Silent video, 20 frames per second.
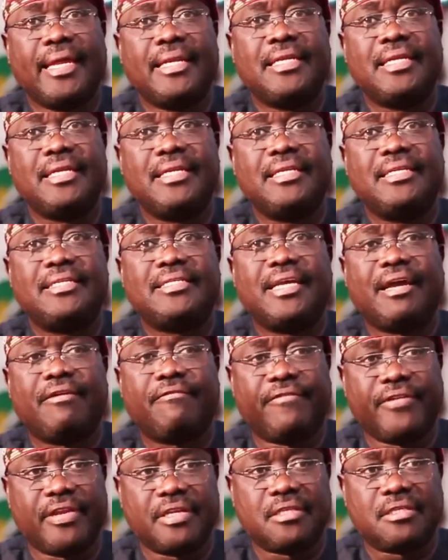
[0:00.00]
In the
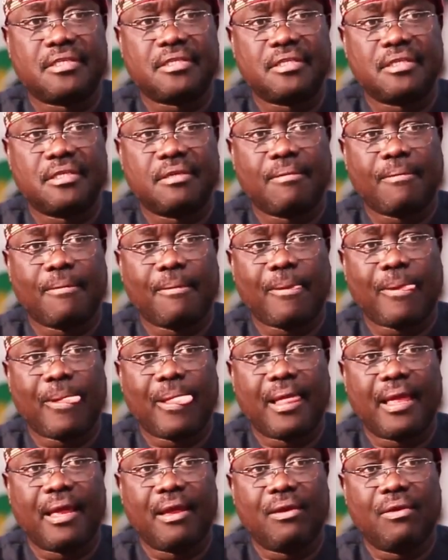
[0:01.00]
initial phase,
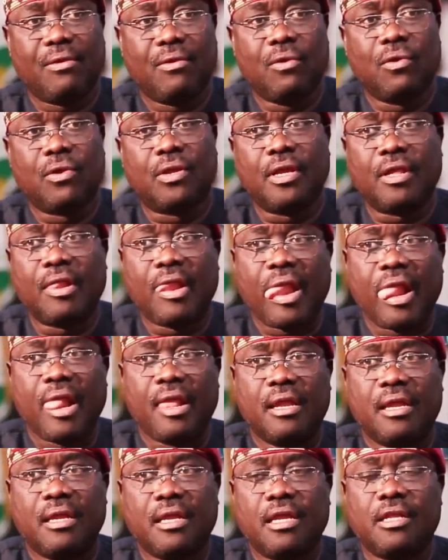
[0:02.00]
okay,
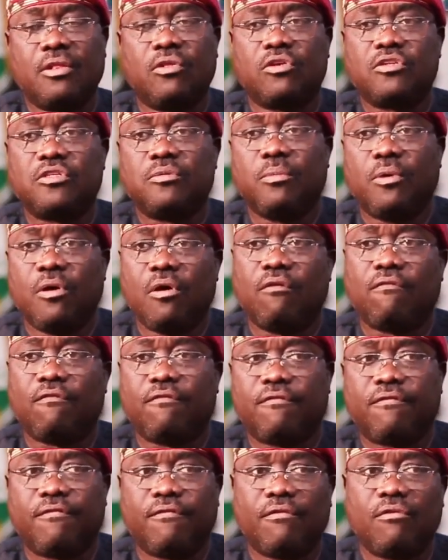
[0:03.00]
it was more
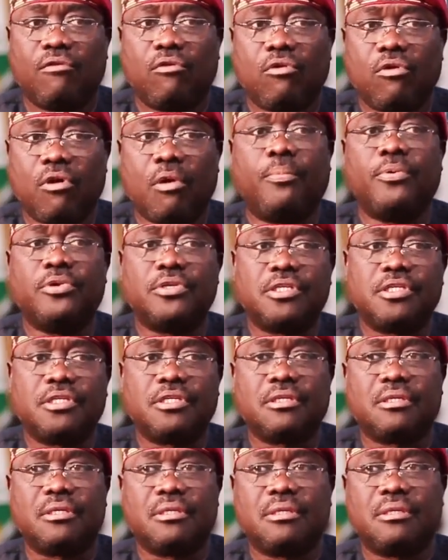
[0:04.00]
of
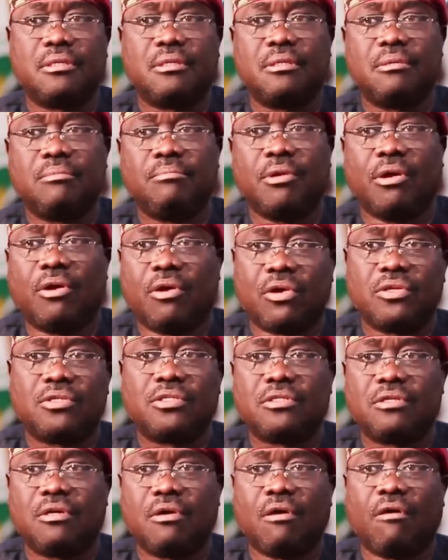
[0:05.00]
opposition
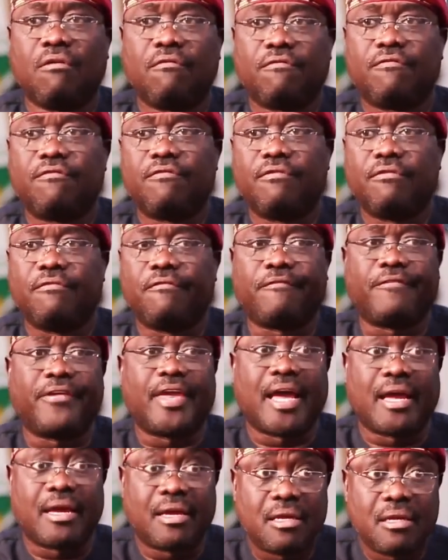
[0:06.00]
because of
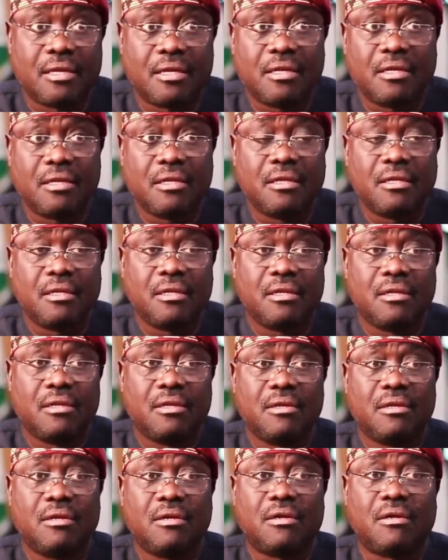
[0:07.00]
fear
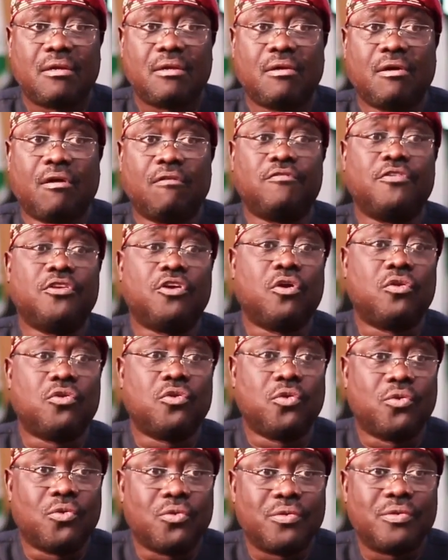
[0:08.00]
of the
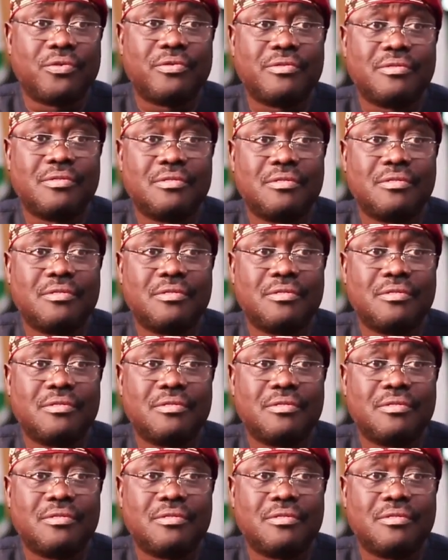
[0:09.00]
unknown.